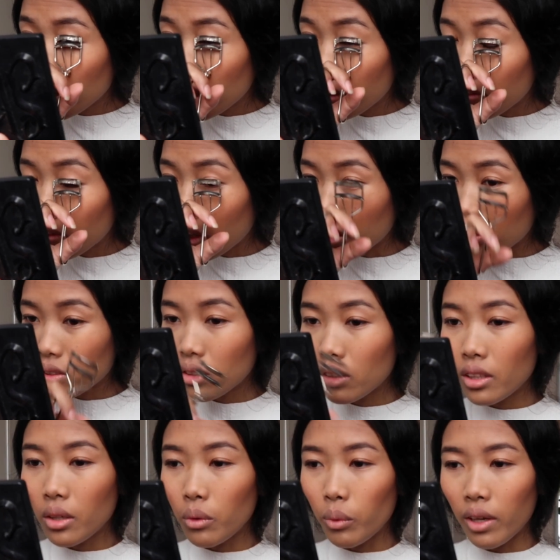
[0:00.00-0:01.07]
I have
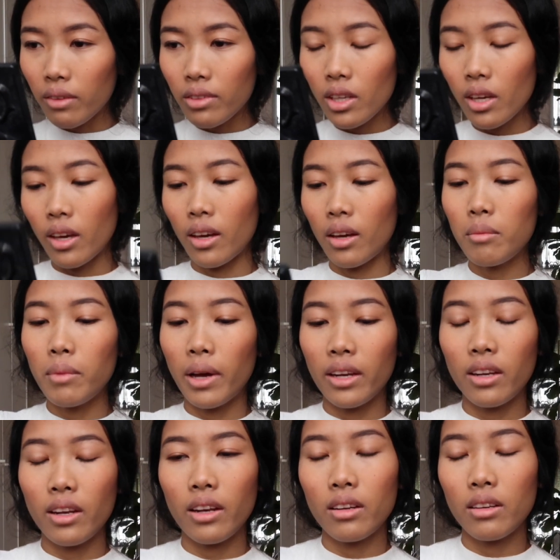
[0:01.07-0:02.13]
naturally wavy hair, my
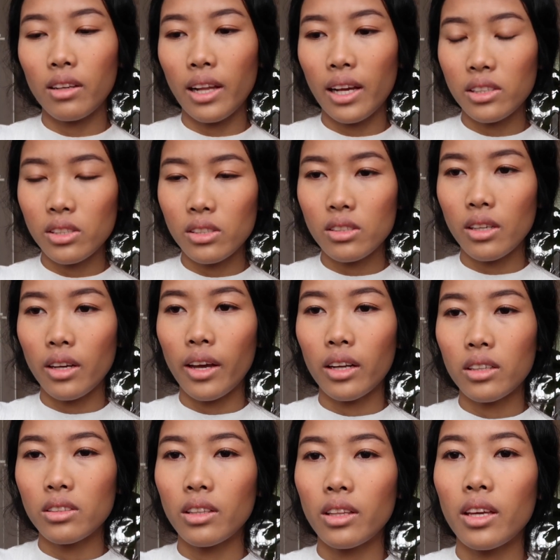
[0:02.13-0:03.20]
lashes are
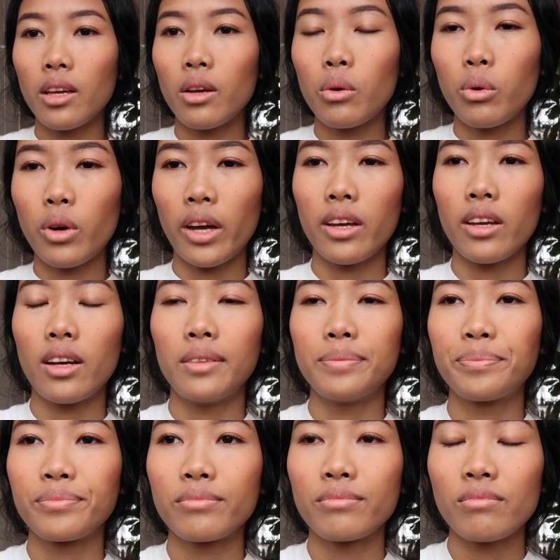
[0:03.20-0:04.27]
actually quite
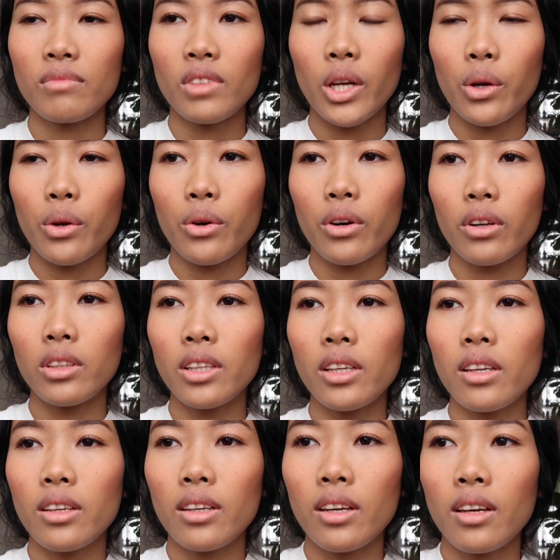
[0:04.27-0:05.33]

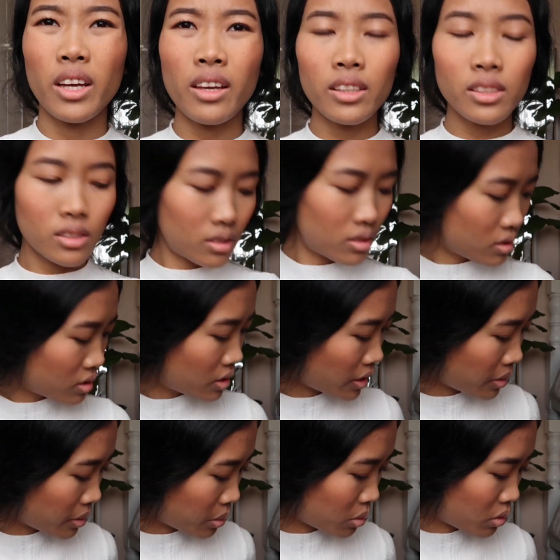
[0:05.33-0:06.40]
curly. I guess
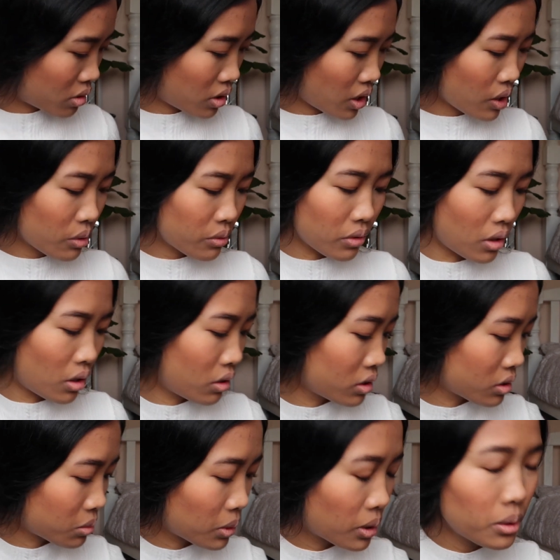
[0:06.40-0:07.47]
they're kind of long
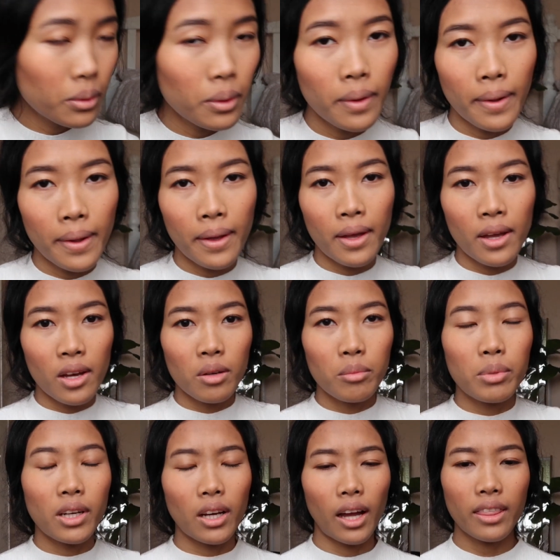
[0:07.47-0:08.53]
as well,
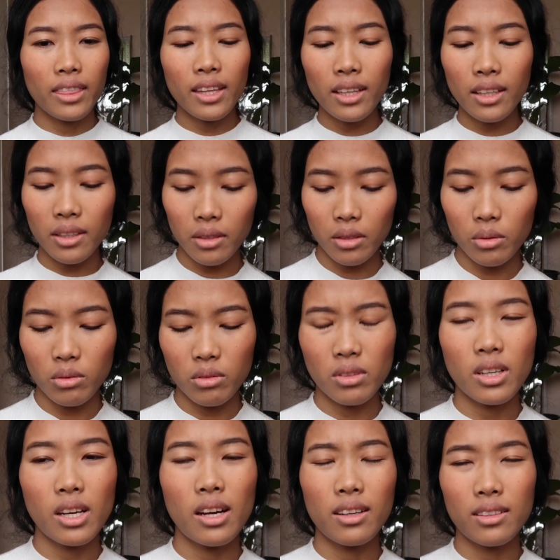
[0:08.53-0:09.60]
but I think
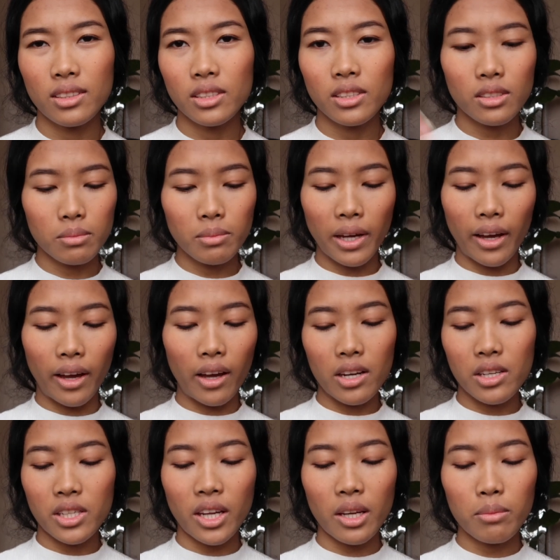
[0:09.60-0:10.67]
it's just my eye
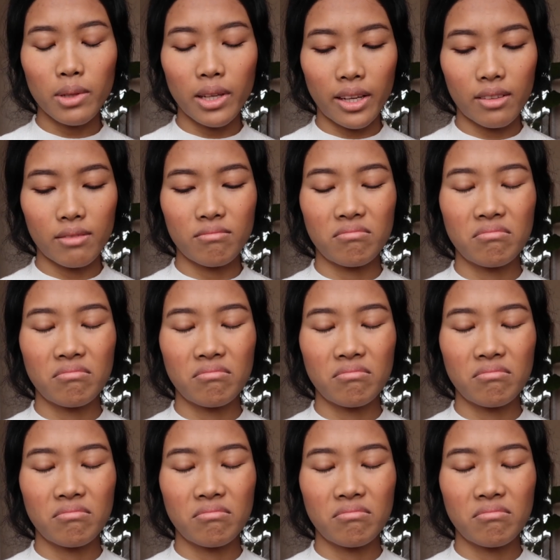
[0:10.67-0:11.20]
shape. Like,